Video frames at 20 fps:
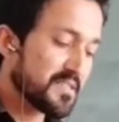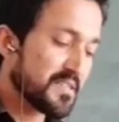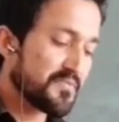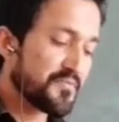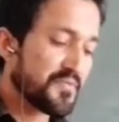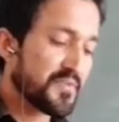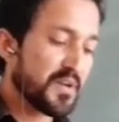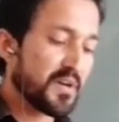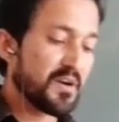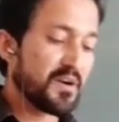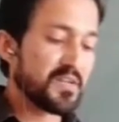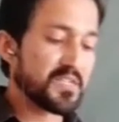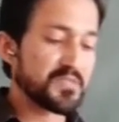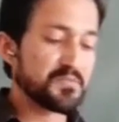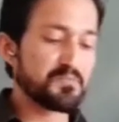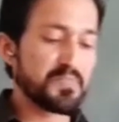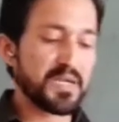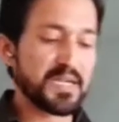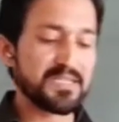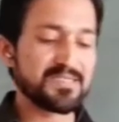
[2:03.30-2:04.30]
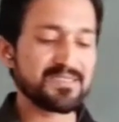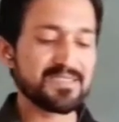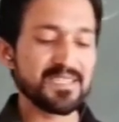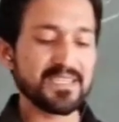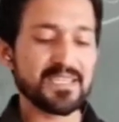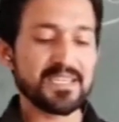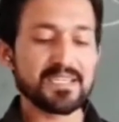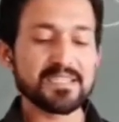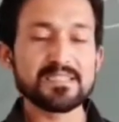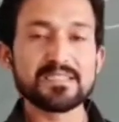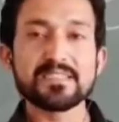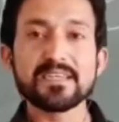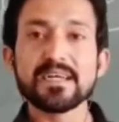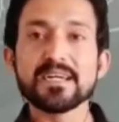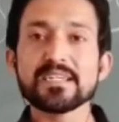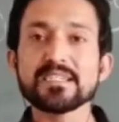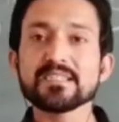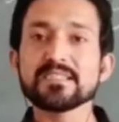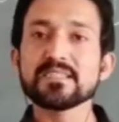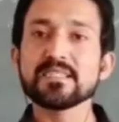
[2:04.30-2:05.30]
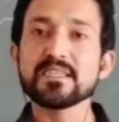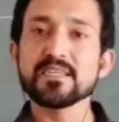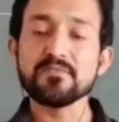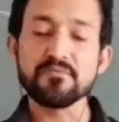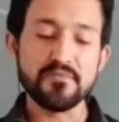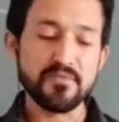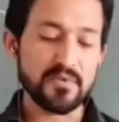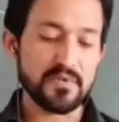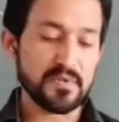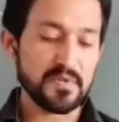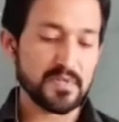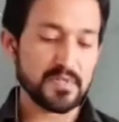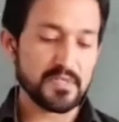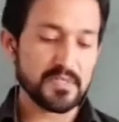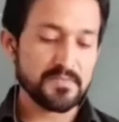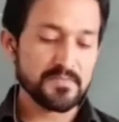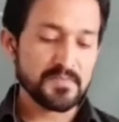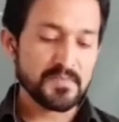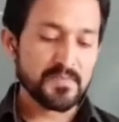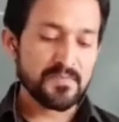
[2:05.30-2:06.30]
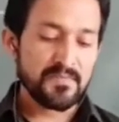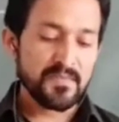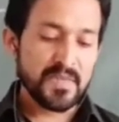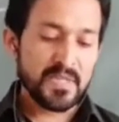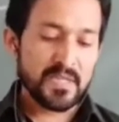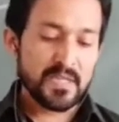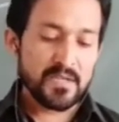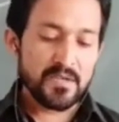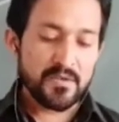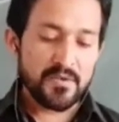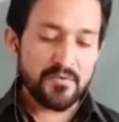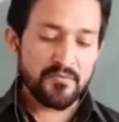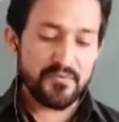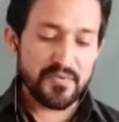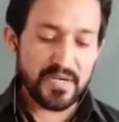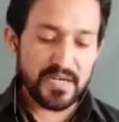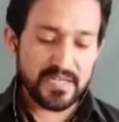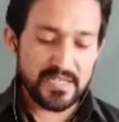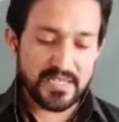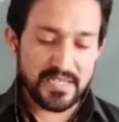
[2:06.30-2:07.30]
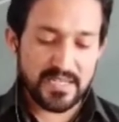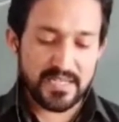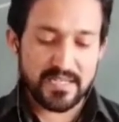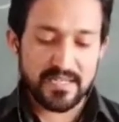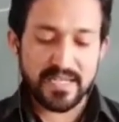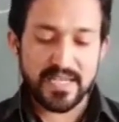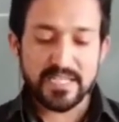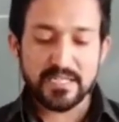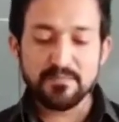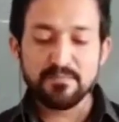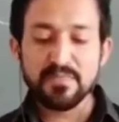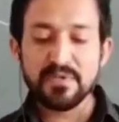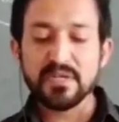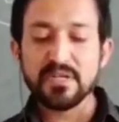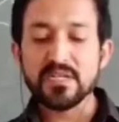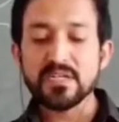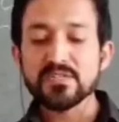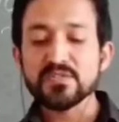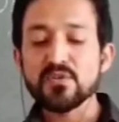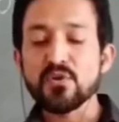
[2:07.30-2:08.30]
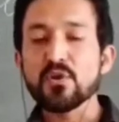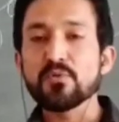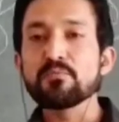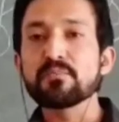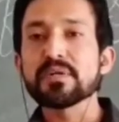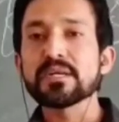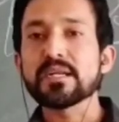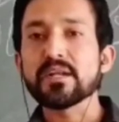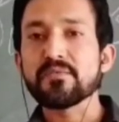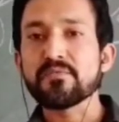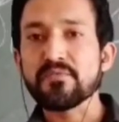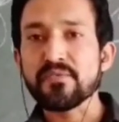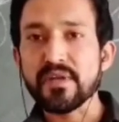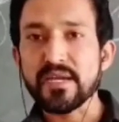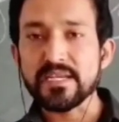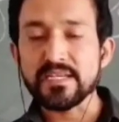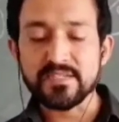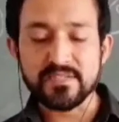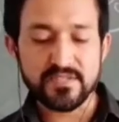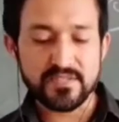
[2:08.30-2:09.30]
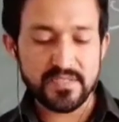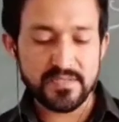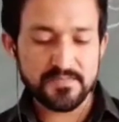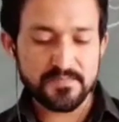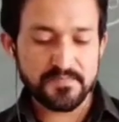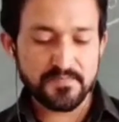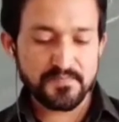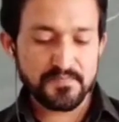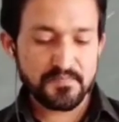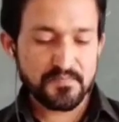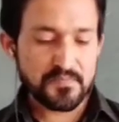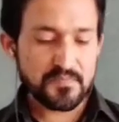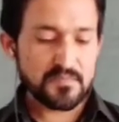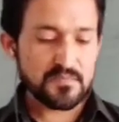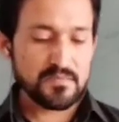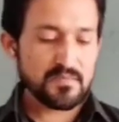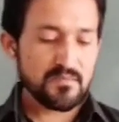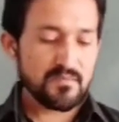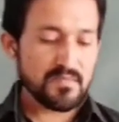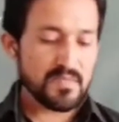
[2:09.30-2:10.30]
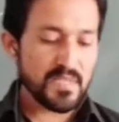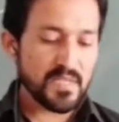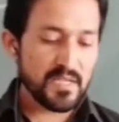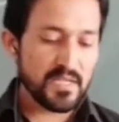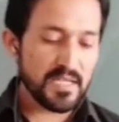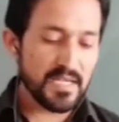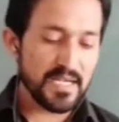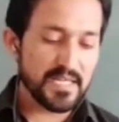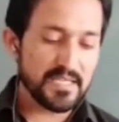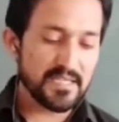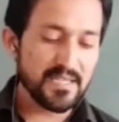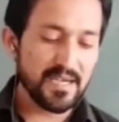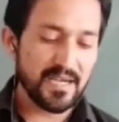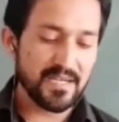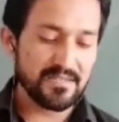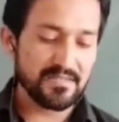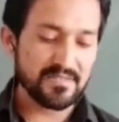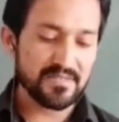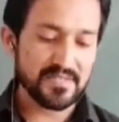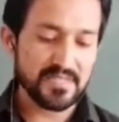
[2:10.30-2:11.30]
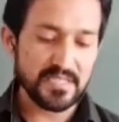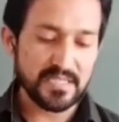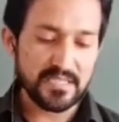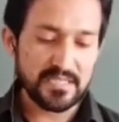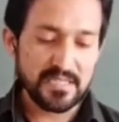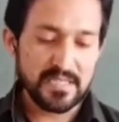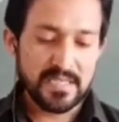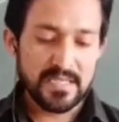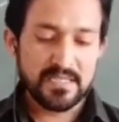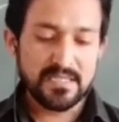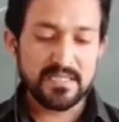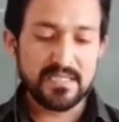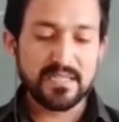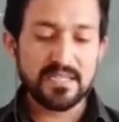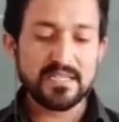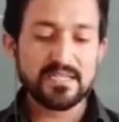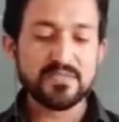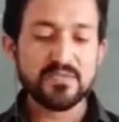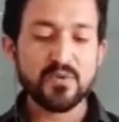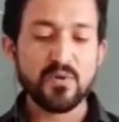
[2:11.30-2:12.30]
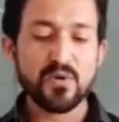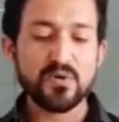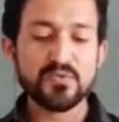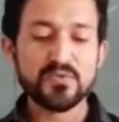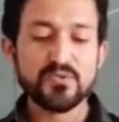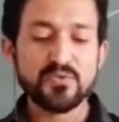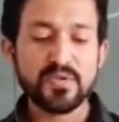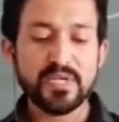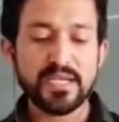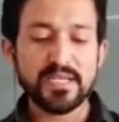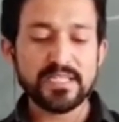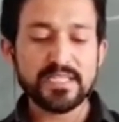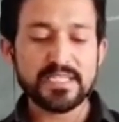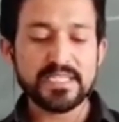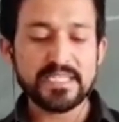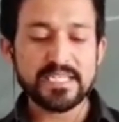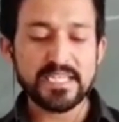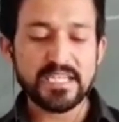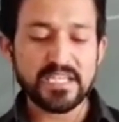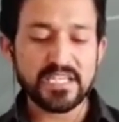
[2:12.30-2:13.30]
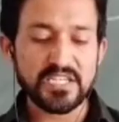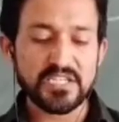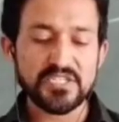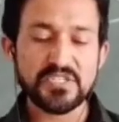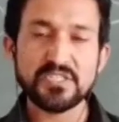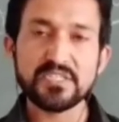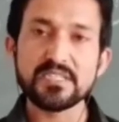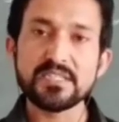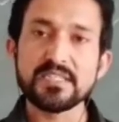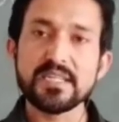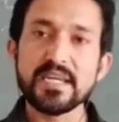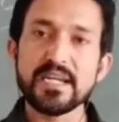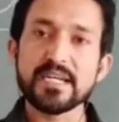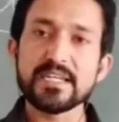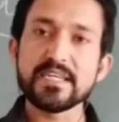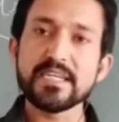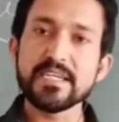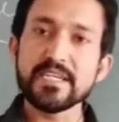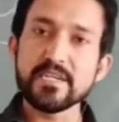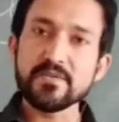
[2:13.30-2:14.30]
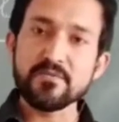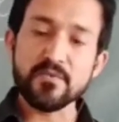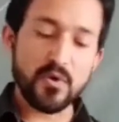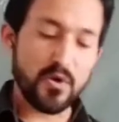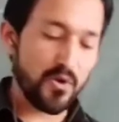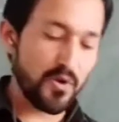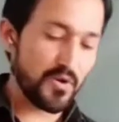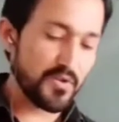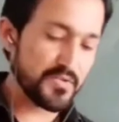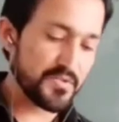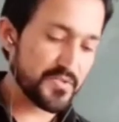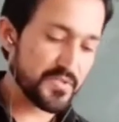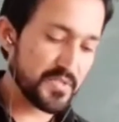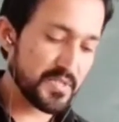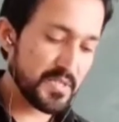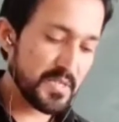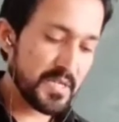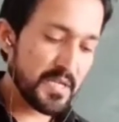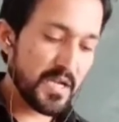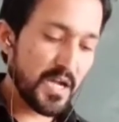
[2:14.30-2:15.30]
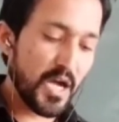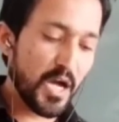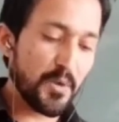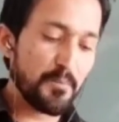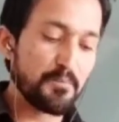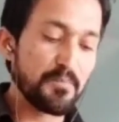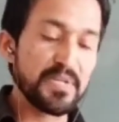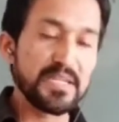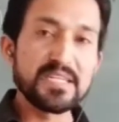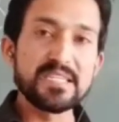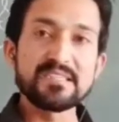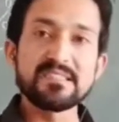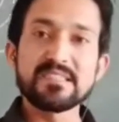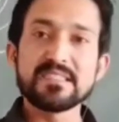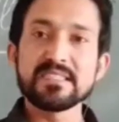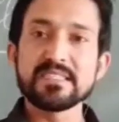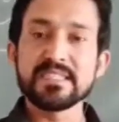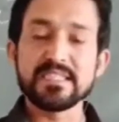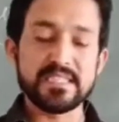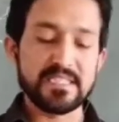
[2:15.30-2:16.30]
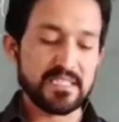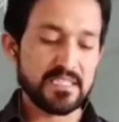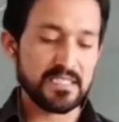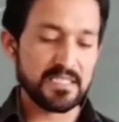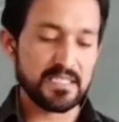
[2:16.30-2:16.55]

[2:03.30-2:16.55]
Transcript: the flowers by saying that they were fluttering like birds or butterflies and dancing. There is also an indication that it was a busy day.